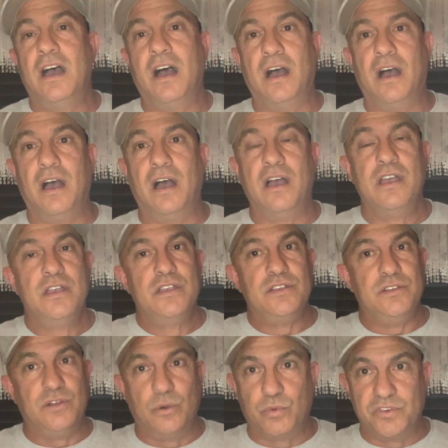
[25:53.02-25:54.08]

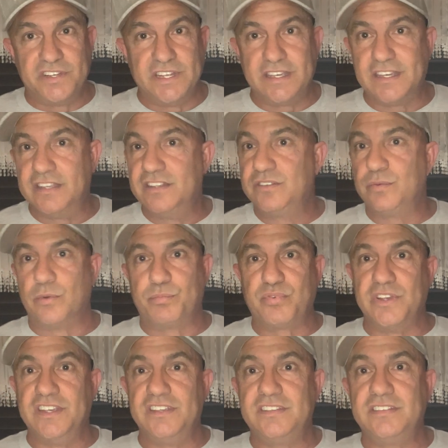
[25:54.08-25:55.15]
we're deacons, we're
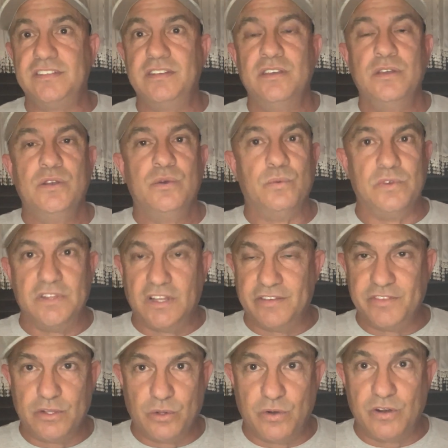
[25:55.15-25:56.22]
priests, we love
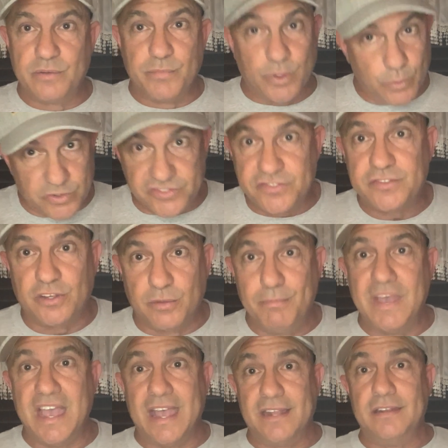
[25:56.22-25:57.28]
the Lord, but we're still
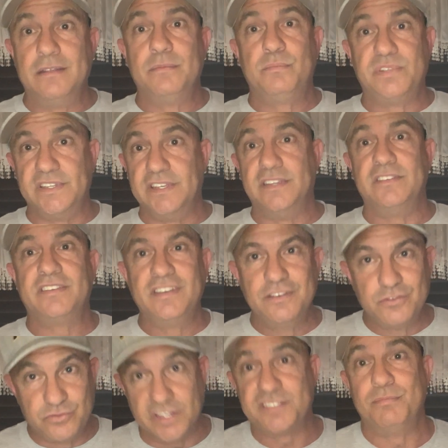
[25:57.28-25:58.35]
men. Please
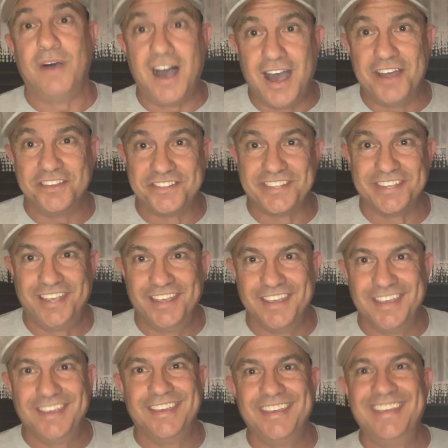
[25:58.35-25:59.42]
dress
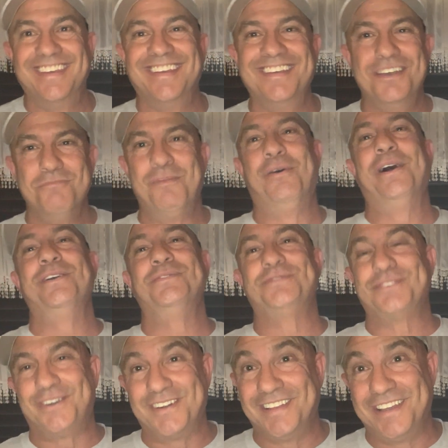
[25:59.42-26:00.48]
modestly. My wife
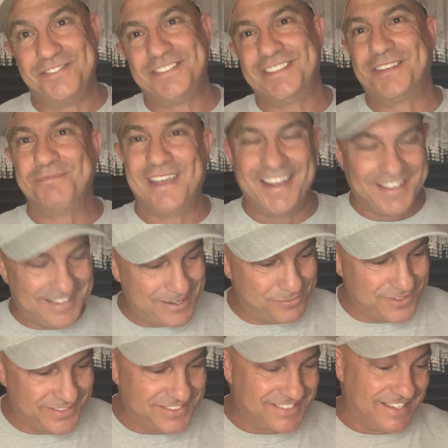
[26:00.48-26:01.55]
started laughing. She's like, man, I can't
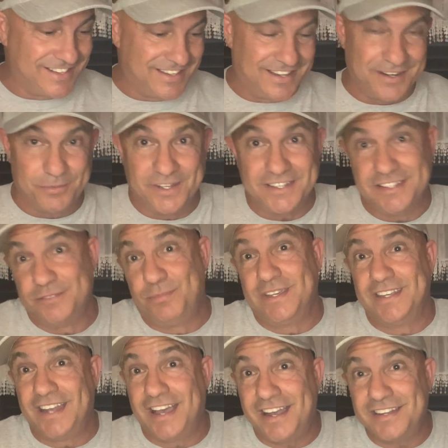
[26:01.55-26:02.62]
believe you said that. I'm like, he's
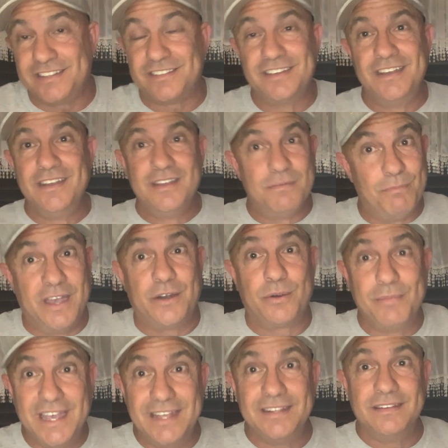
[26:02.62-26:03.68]
being honest. Men are
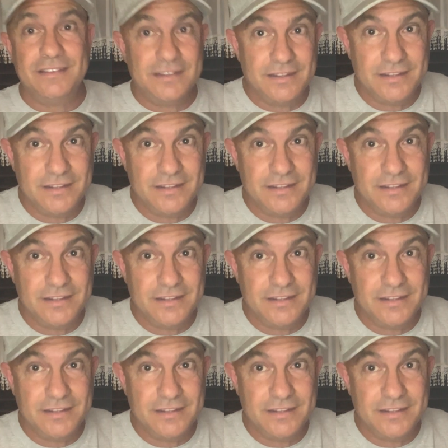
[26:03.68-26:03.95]
men.